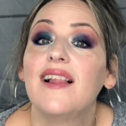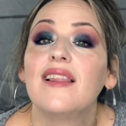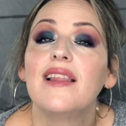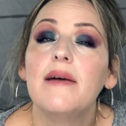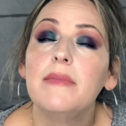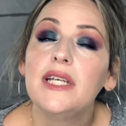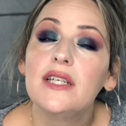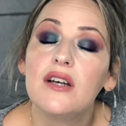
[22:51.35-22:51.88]

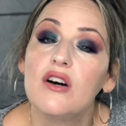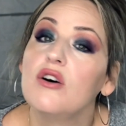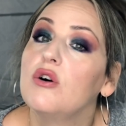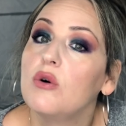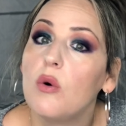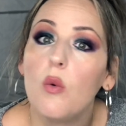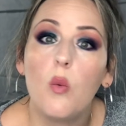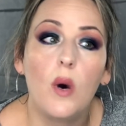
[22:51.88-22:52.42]
Let me
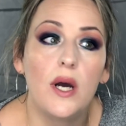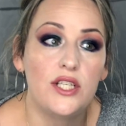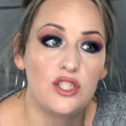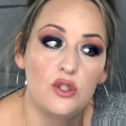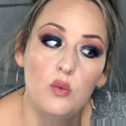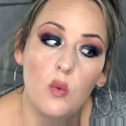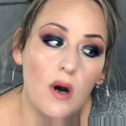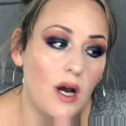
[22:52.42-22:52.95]
know what
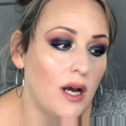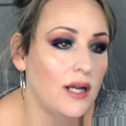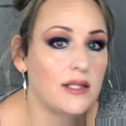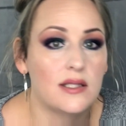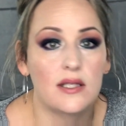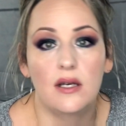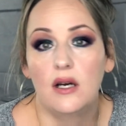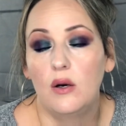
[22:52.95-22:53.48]
you
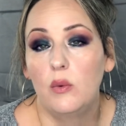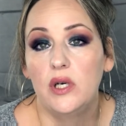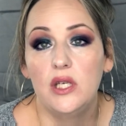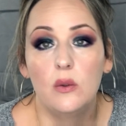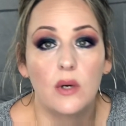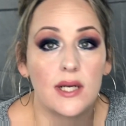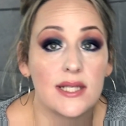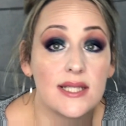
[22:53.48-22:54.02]
want. What do
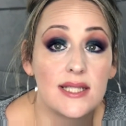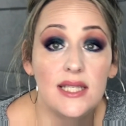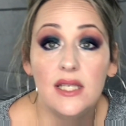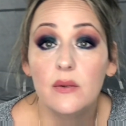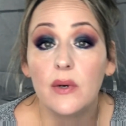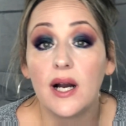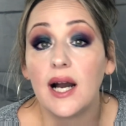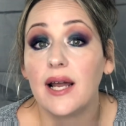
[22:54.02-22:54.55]
you want to see?
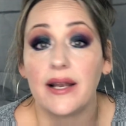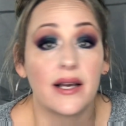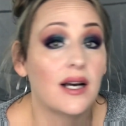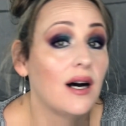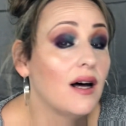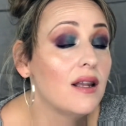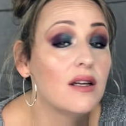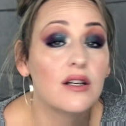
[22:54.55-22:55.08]
What kind of
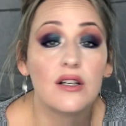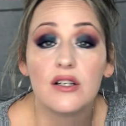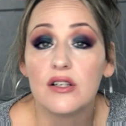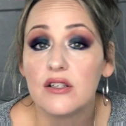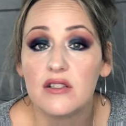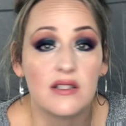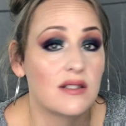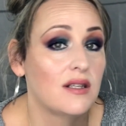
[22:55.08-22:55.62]

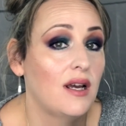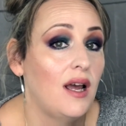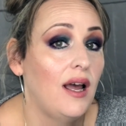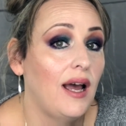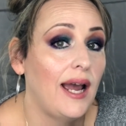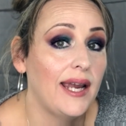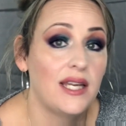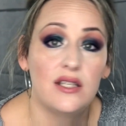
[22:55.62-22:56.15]
colors?
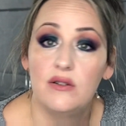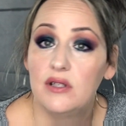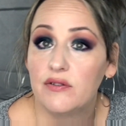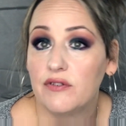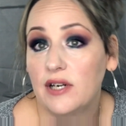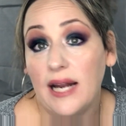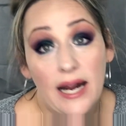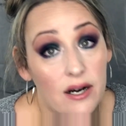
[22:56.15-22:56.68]
I can do
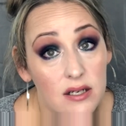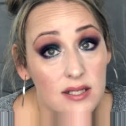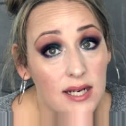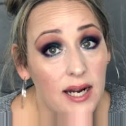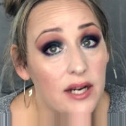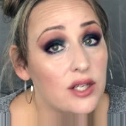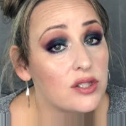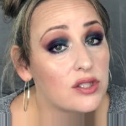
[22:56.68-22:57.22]
different
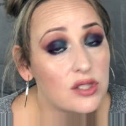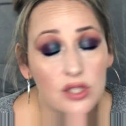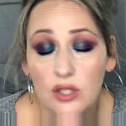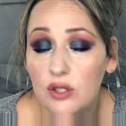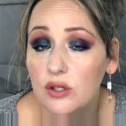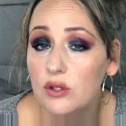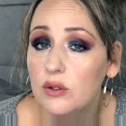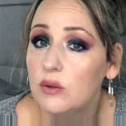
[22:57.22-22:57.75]
hairstyles
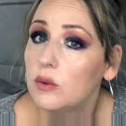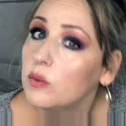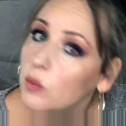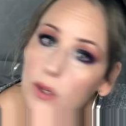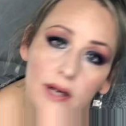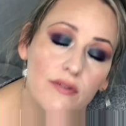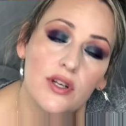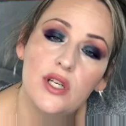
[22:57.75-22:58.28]
too,
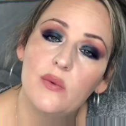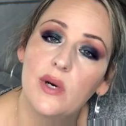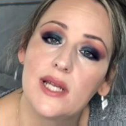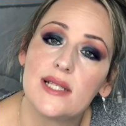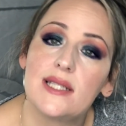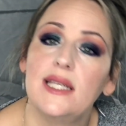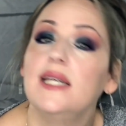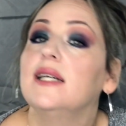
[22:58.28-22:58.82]
whatever you want to
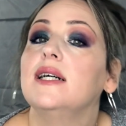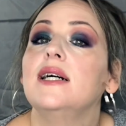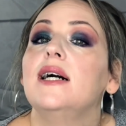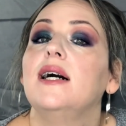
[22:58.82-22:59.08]
see.